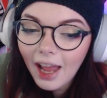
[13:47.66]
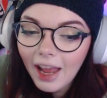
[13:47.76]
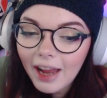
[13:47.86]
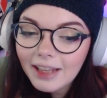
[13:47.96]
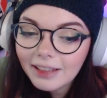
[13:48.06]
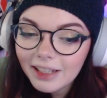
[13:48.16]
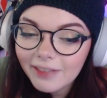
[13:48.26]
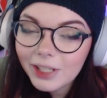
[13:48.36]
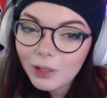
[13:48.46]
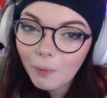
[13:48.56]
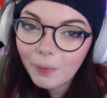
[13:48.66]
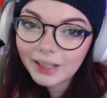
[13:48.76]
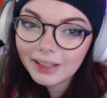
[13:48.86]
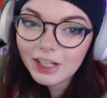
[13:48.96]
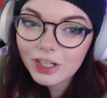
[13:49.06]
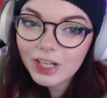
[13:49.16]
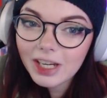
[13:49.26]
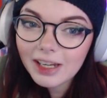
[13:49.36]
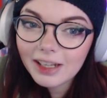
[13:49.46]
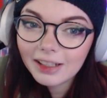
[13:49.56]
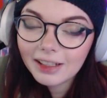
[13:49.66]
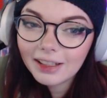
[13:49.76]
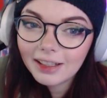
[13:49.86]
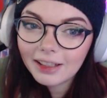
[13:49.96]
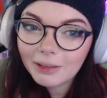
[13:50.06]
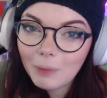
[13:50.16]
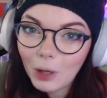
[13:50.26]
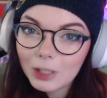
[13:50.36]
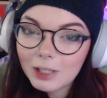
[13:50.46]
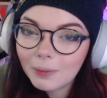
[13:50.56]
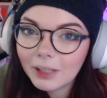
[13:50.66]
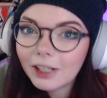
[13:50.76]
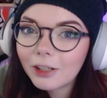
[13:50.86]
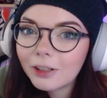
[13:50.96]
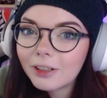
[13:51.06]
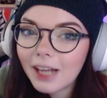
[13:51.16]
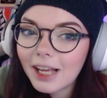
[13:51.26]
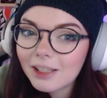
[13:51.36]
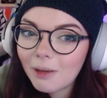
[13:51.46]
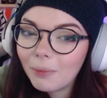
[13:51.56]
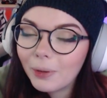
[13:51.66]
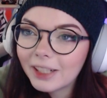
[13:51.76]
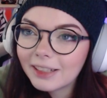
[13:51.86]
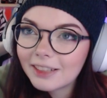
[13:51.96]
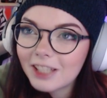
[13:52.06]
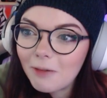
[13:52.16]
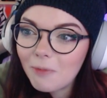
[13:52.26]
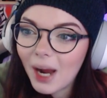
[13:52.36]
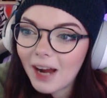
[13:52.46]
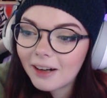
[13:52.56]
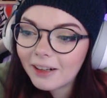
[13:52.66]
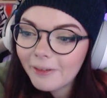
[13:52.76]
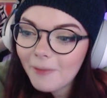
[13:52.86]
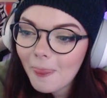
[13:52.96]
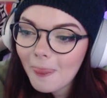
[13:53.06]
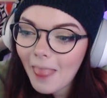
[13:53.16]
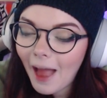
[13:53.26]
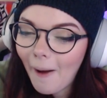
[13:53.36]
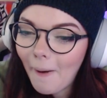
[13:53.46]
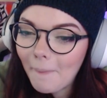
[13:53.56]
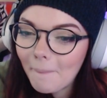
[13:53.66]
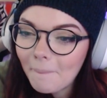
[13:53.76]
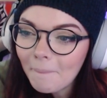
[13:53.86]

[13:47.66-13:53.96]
it leaves it open that she possibly could at some point, somewhere. Um...